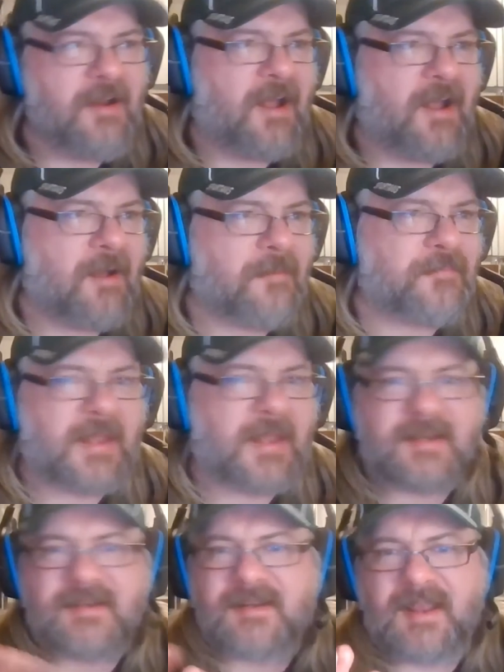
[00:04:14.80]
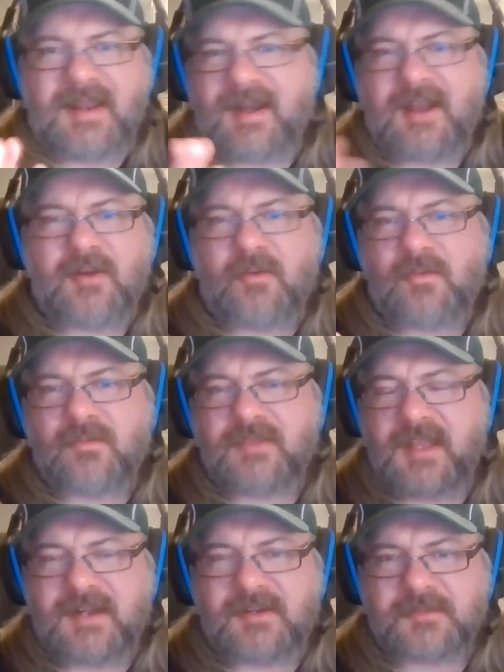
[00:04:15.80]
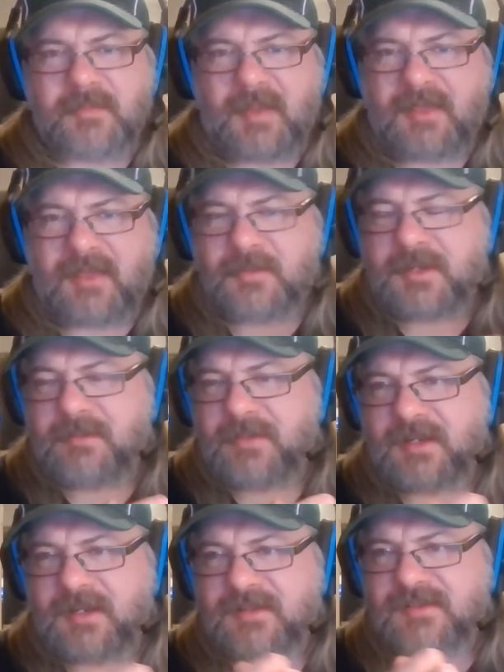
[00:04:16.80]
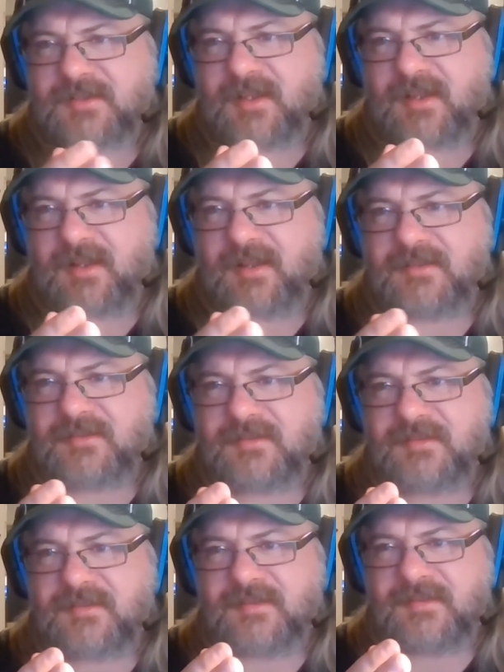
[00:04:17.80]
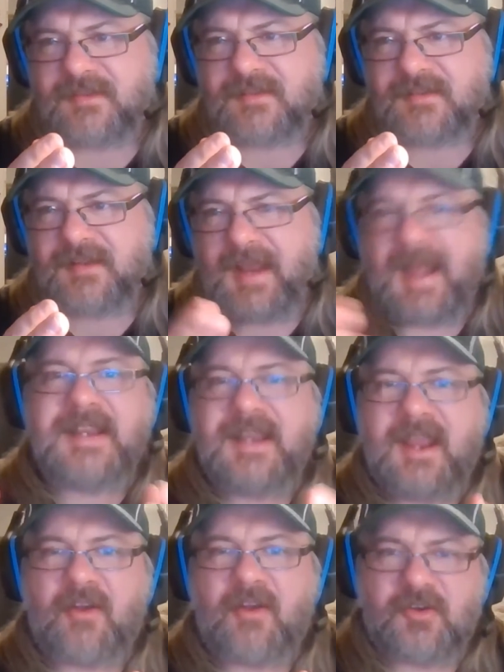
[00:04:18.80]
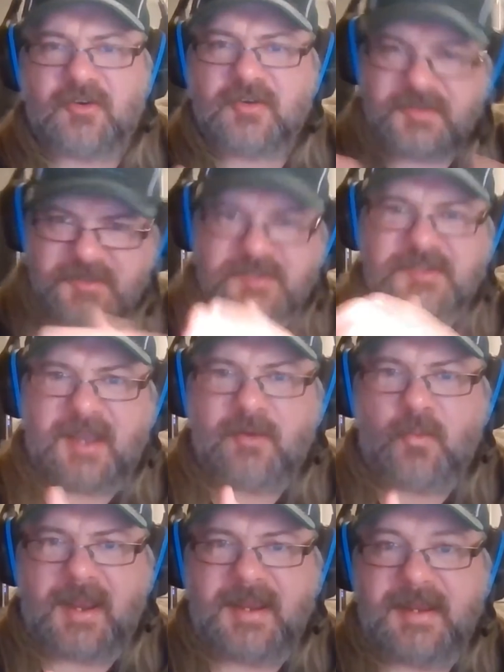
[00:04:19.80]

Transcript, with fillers: Um, and and I don't that doesn't bother me because. Uh, any character is a segue